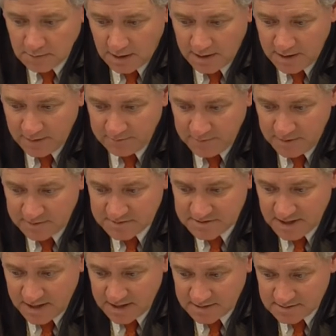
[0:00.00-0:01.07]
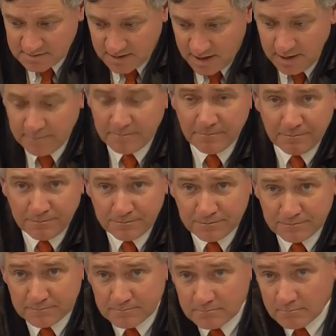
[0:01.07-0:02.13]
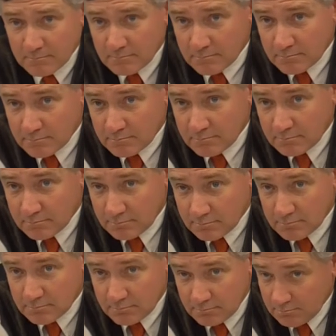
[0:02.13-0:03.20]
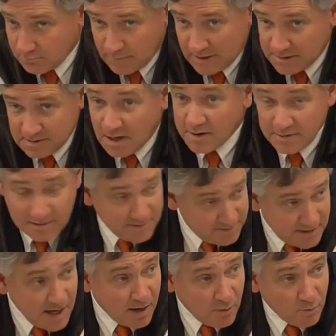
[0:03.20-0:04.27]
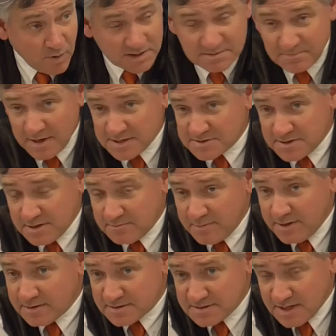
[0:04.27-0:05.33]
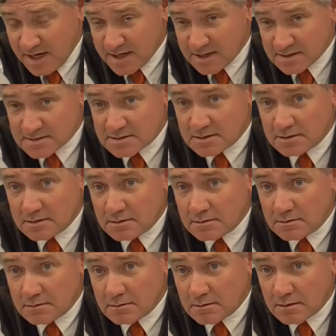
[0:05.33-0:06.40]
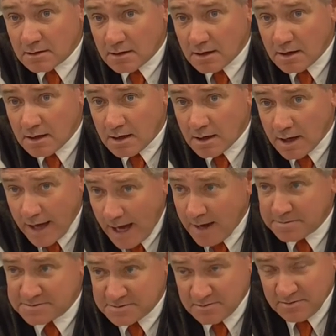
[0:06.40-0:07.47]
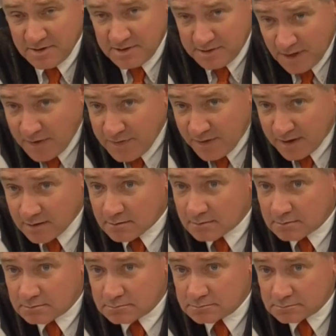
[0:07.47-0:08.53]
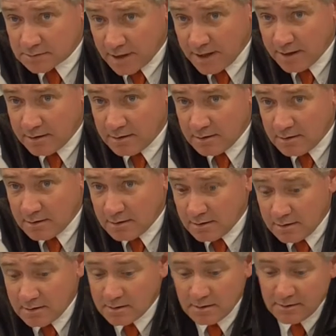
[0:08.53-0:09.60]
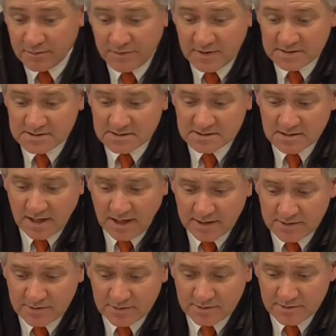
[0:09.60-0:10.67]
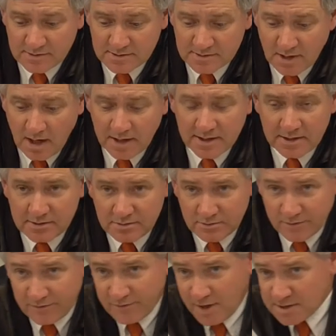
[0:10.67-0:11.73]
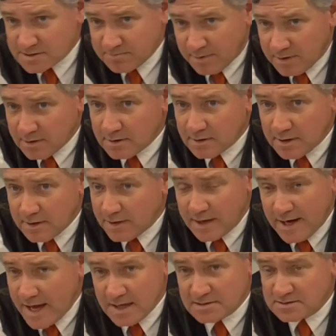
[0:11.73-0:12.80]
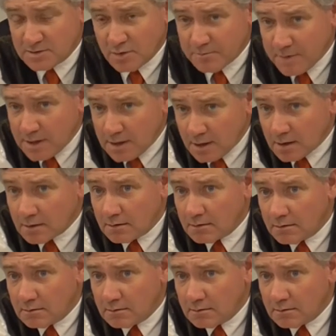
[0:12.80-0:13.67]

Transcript: I'd have meter seconds, right? Yeah. Now, now, what's measured in meter seconds? Nothing. Absolutely nothing. Okay? This is like talking to a freshman that has no meaning.